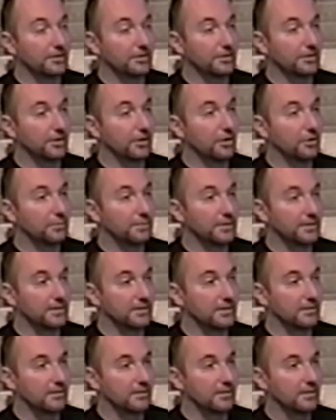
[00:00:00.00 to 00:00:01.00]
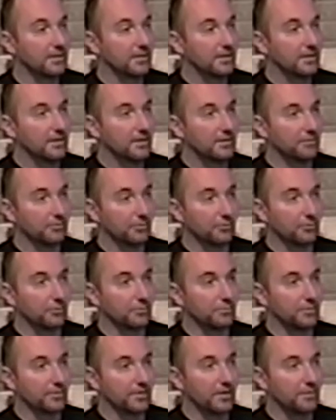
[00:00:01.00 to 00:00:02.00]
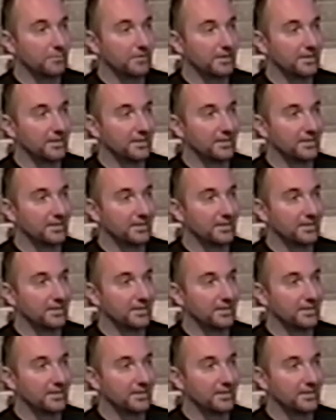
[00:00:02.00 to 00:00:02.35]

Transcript: I couldn't go because if a storm was coming